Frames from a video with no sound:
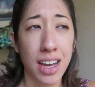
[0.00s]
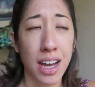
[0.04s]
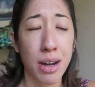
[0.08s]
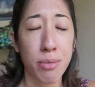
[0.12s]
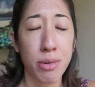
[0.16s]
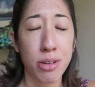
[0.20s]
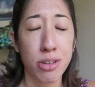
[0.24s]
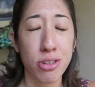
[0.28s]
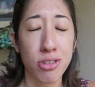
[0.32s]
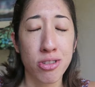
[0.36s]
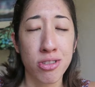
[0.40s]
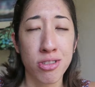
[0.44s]
how
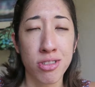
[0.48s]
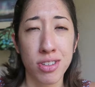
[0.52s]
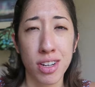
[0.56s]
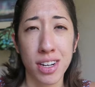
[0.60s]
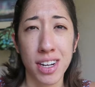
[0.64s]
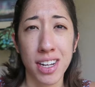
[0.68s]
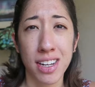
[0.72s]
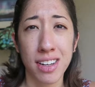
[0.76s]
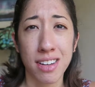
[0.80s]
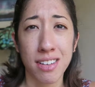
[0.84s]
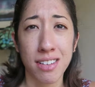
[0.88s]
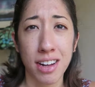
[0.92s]
much
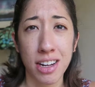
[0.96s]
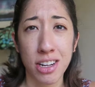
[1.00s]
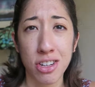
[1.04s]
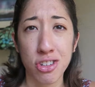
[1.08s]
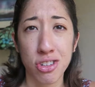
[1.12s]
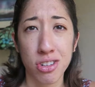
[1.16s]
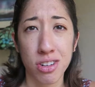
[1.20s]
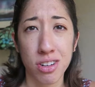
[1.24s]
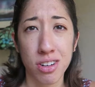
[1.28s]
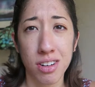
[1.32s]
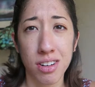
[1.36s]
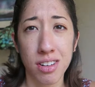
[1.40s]
stunning
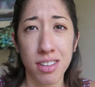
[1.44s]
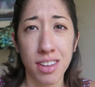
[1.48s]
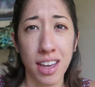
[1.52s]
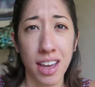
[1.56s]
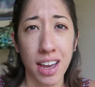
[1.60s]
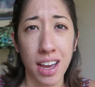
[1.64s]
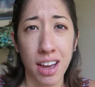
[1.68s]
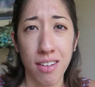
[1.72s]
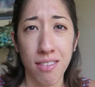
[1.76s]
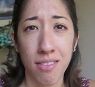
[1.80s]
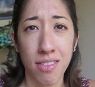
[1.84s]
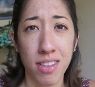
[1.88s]
nature they
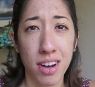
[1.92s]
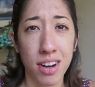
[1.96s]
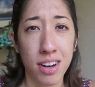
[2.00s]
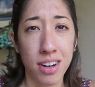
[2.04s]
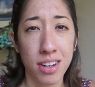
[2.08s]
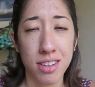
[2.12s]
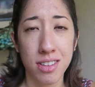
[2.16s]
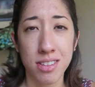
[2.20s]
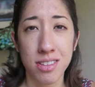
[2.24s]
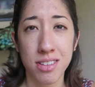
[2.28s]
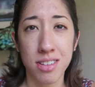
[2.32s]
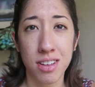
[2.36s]
have
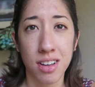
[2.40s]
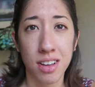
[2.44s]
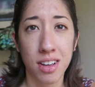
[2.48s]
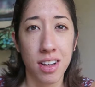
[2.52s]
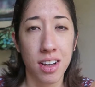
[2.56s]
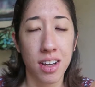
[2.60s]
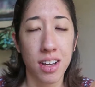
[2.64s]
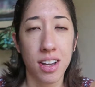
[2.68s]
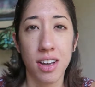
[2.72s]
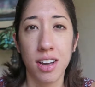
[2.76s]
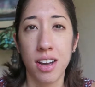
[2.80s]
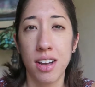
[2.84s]
there.
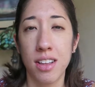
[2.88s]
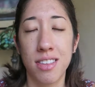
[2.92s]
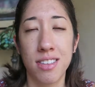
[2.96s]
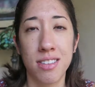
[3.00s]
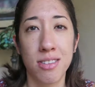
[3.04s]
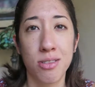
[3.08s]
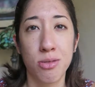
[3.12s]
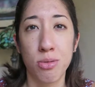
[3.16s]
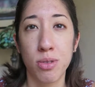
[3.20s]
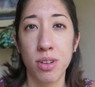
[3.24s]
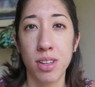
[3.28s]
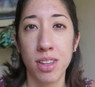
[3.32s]

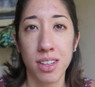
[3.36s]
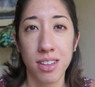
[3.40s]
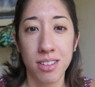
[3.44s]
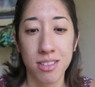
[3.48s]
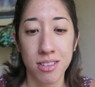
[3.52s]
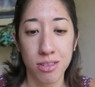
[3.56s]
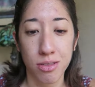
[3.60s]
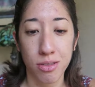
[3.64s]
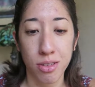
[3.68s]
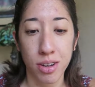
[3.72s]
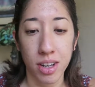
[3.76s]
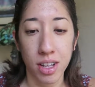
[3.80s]
It's really
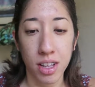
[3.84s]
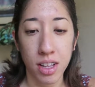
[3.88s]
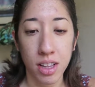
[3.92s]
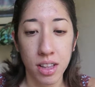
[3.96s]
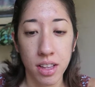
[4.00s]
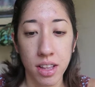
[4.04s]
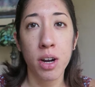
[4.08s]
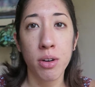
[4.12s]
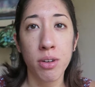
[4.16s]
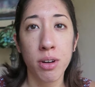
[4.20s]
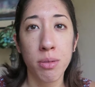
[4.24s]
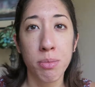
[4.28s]

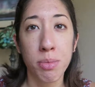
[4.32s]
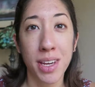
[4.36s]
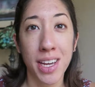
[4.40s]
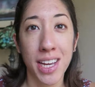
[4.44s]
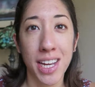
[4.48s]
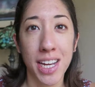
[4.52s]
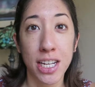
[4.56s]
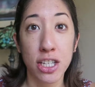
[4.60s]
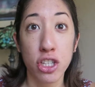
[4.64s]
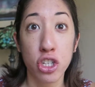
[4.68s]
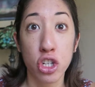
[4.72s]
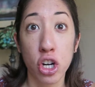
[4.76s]
surreal. 4 would
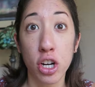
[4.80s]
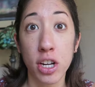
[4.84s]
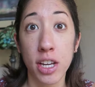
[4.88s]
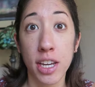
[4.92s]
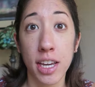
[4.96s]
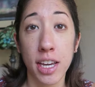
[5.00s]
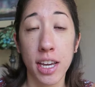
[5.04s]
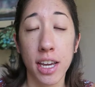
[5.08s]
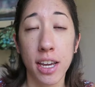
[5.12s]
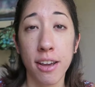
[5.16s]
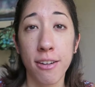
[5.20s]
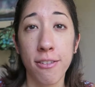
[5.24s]
be
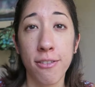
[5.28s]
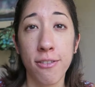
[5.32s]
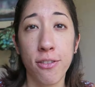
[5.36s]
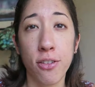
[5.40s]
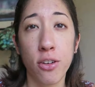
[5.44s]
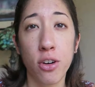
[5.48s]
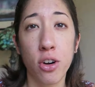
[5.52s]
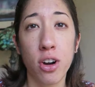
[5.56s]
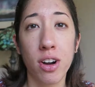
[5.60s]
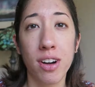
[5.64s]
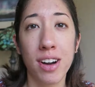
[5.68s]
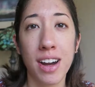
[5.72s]
Turkey
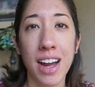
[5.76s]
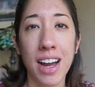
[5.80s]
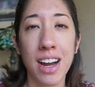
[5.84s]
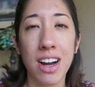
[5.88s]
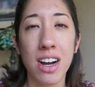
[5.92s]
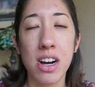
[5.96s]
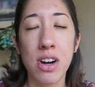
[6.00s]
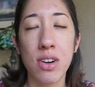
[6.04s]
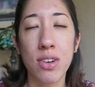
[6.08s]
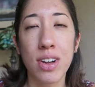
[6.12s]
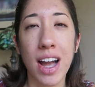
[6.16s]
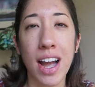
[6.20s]
for
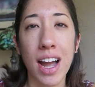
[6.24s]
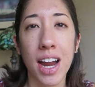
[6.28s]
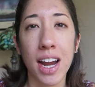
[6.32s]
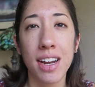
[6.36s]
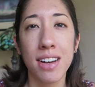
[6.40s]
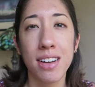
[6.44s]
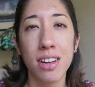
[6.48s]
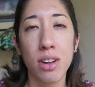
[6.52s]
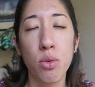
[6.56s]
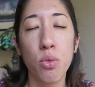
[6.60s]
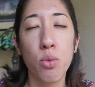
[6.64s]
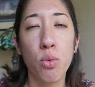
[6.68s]
how
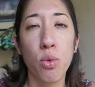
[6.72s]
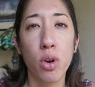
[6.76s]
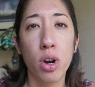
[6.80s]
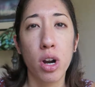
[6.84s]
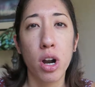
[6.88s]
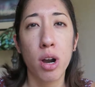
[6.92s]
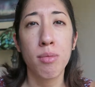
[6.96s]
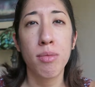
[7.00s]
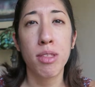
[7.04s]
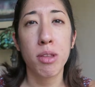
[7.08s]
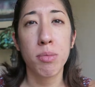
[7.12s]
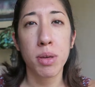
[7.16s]
kind and
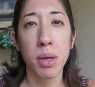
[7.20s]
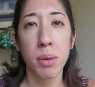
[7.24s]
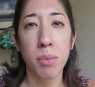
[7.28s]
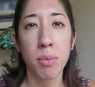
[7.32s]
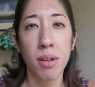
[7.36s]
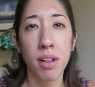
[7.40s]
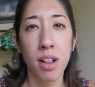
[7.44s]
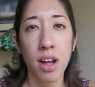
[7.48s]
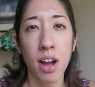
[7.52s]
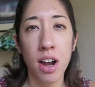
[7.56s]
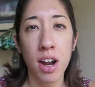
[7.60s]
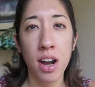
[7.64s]
warm the
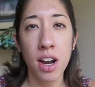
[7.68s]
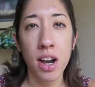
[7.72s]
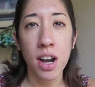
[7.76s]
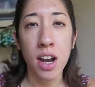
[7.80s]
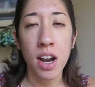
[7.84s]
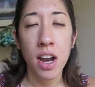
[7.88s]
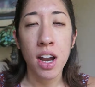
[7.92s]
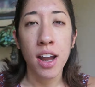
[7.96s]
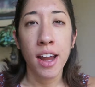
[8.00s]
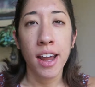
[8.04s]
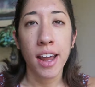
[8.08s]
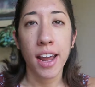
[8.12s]
people
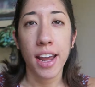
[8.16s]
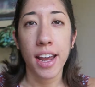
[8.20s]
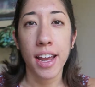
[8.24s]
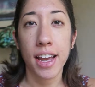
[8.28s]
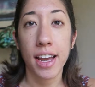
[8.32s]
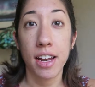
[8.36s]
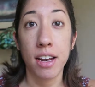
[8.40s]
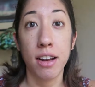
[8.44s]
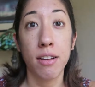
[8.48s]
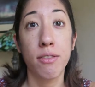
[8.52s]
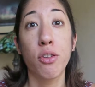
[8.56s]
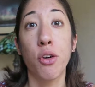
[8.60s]
are,
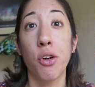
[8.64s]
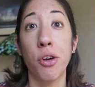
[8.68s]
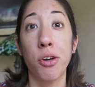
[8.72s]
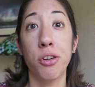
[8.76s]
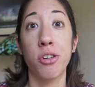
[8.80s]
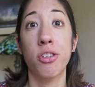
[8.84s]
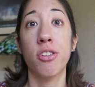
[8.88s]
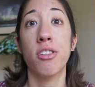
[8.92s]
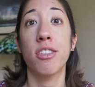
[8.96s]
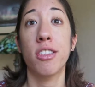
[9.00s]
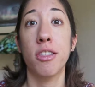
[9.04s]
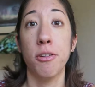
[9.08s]
and of
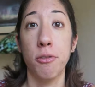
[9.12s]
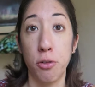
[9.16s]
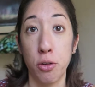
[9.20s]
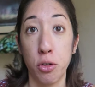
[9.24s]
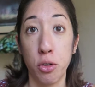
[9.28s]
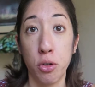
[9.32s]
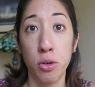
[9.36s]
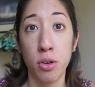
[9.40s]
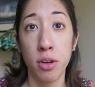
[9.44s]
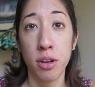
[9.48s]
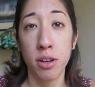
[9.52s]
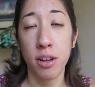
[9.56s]
course the
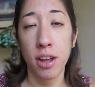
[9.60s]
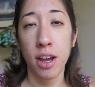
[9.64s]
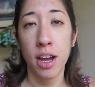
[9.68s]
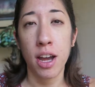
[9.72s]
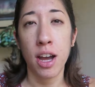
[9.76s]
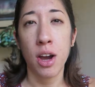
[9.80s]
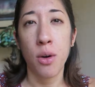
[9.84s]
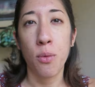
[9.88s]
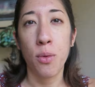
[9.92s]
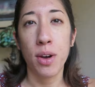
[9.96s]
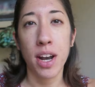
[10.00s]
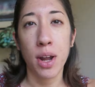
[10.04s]
food.
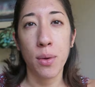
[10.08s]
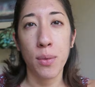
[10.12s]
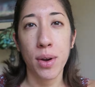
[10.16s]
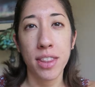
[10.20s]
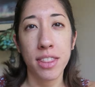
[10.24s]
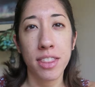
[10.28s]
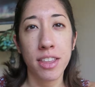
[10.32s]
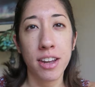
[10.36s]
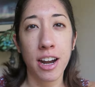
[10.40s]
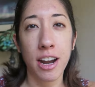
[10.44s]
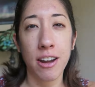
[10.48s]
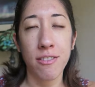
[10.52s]
When I
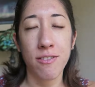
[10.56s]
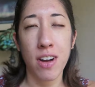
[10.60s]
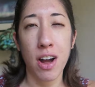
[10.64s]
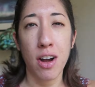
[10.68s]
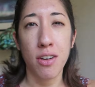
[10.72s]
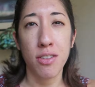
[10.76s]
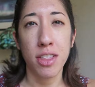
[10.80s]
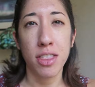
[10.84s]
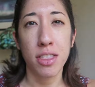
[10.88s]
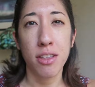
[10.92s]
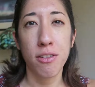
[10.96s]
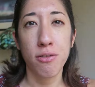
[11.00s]
went there, I
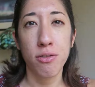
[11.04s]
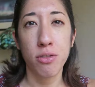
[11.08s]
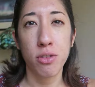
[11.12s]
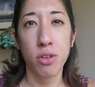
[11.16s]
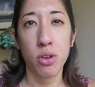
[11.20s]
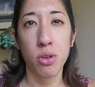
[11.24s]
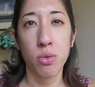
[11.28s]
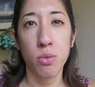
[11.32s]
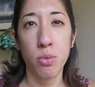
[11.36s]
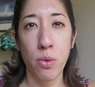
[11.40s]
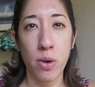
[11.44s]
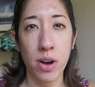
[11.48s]
found that the
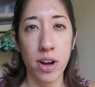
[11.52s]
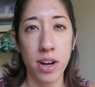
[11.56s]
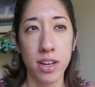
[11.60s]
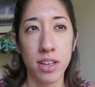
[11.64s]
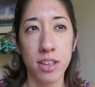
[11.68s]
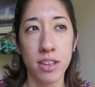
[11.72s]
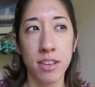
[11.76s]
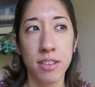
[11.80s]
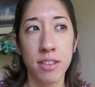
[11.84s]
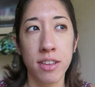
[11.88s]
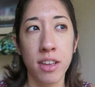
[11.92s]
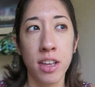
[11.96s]
food
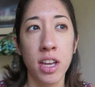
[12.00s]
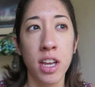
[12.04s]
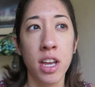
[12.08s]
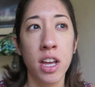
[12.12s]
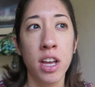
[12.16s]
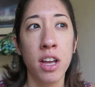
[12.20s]
was